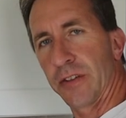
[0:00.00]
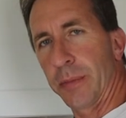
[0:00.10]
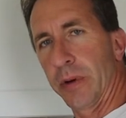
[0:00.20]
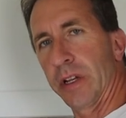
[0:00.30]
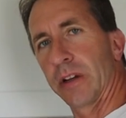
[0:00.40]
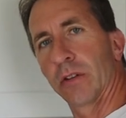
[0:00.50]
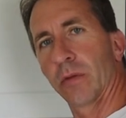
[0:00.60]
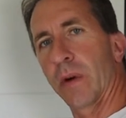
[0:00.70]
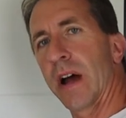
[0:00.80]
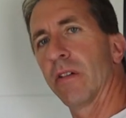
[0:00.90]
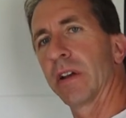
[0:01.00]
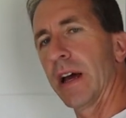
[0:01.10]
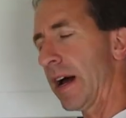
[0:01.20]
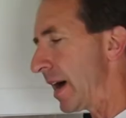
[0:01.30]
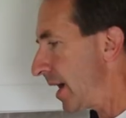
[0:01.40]
for putting grout
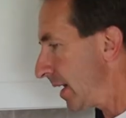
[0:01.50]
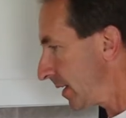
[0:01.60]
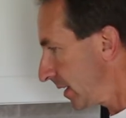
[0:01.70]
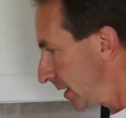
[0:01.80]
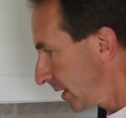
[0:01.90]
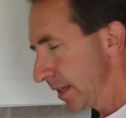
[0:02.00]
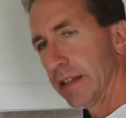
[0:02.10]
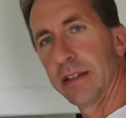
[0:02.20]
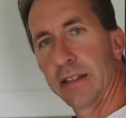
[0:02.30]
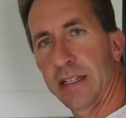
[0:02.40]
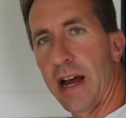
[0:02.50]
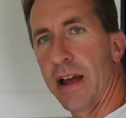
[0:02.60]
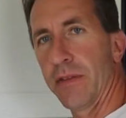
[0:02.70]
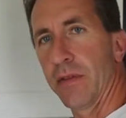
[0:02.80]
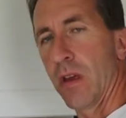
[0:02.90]
on the
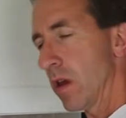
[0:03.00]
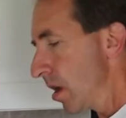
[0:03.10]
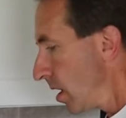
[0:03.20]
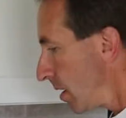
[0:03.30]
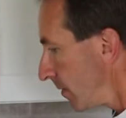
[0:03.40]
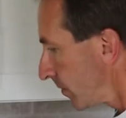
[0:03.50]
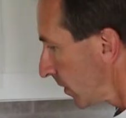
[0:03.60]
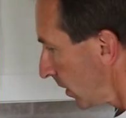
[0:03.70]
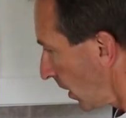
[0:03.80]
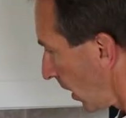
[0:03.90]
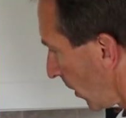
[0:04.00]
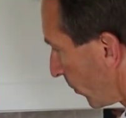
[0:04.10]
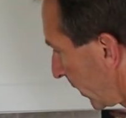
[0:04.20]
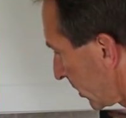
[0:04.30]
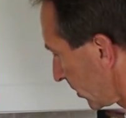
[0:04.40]
tile.
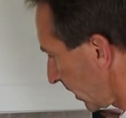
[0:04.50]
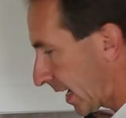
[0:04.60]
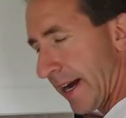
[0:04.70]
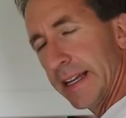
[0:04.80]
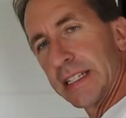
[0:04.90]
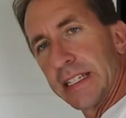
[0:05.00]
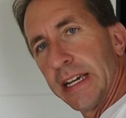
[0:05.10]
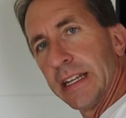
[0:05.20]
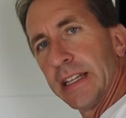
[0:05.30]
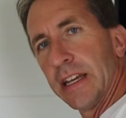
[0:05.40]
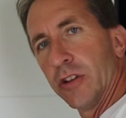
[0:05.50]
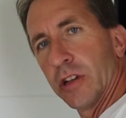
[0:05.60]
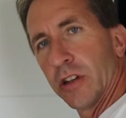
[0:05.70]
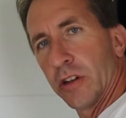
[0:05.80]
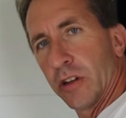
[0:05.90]
Originally, I had stated that
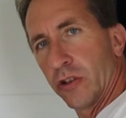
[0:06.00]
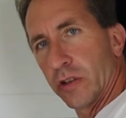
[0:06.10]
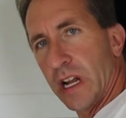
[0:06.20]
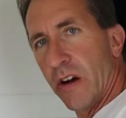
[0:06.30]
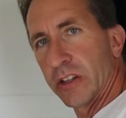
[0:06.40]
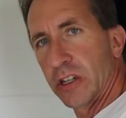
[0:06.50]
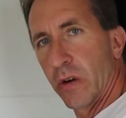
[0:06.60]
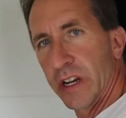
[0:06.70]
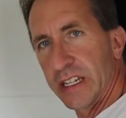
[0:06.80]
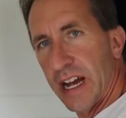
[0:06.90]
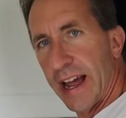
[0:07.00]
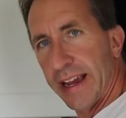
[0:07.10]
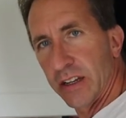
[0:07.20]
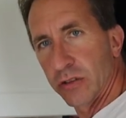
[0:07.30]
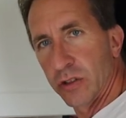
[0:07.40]
you should always go at a
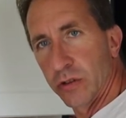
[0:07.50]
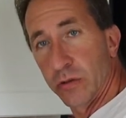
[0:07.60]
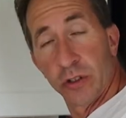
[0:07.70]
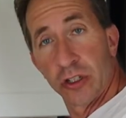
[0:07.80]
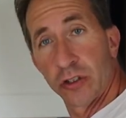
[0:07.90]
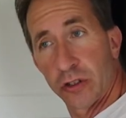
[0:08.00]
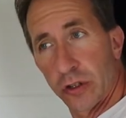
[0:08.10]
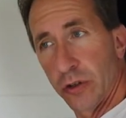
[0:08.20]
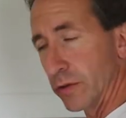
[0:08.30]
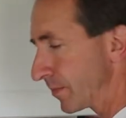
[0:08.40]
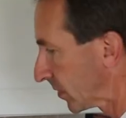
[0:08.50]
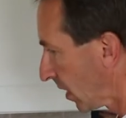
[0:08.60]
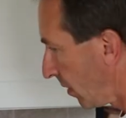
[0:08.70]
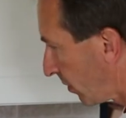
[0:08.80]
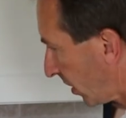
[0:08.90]
diagonal to it, which is true,
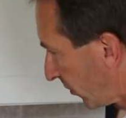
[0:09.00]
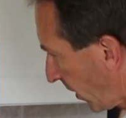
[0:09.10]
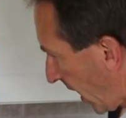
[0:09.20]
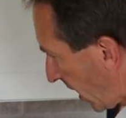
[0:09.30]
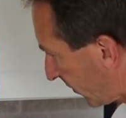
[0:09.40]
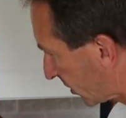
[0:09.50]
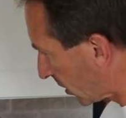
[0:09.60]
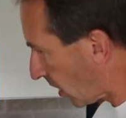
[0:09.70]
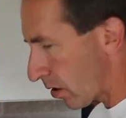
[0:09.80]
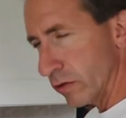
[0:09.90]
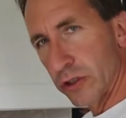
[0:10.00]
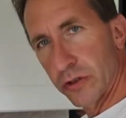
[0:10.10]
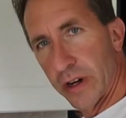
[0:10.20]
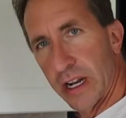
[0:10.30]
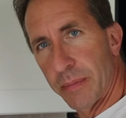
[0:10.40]
but if you have to go
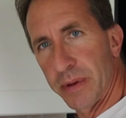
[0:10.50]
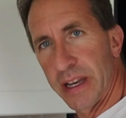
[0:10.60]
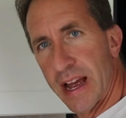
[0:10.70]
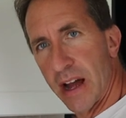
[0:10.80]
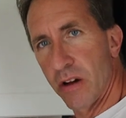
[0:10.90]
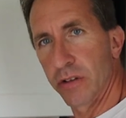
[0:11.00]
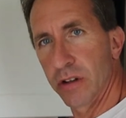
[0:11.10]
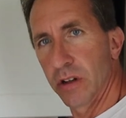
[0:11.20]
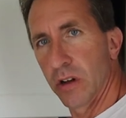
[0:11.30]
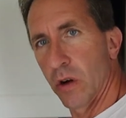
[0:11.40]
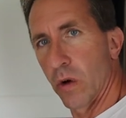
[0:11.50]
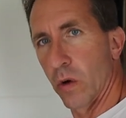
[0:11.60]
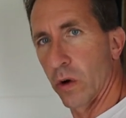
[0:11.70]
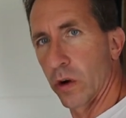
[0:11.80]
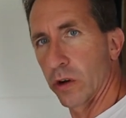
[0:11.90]
straight up and down
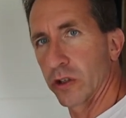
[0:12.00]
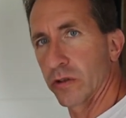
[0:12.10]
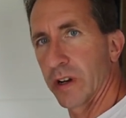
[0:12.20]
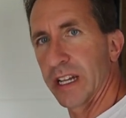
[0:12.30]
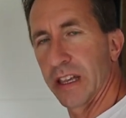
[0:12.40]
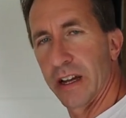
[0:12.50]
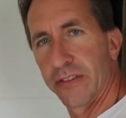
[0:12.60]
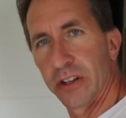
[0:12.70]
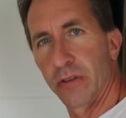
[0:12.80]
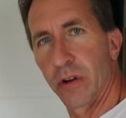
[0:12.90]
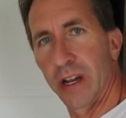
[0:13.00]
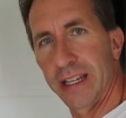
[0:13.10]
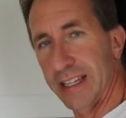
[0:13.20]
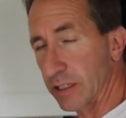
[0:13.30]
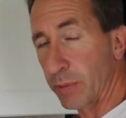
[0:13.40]
or straight left and
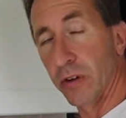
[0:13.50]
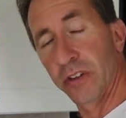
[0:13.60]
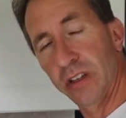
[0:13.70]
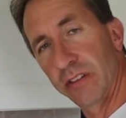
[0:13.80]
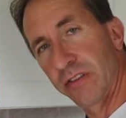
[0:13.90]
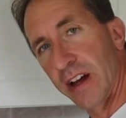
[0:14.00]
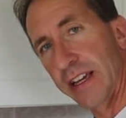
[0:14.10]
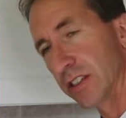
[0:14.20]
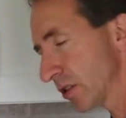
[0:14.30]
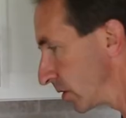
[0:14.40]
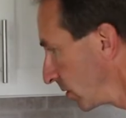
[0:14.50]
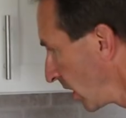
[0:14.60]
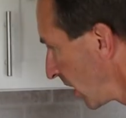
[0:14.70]
right, that's perfectly fine too.